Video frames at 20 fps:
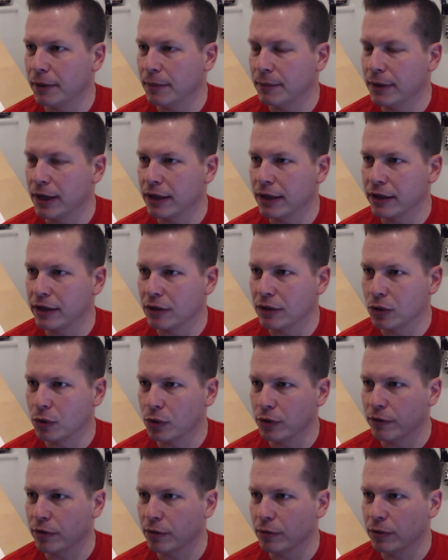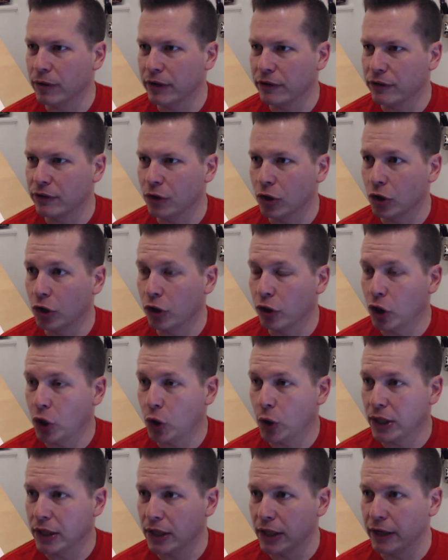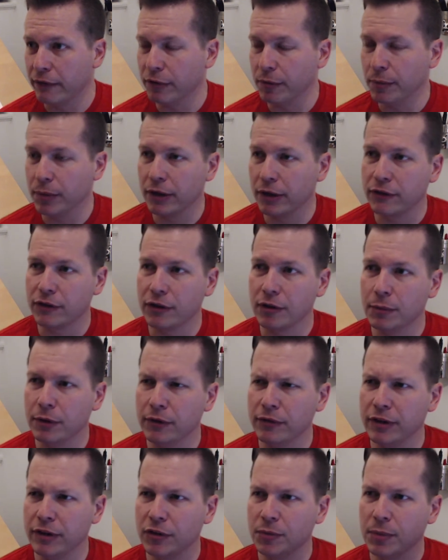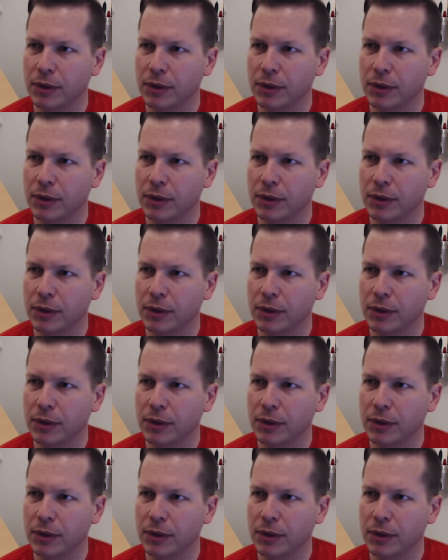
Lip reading: I'm not like a Lord of the Rings nerd, though I love the books and the movies,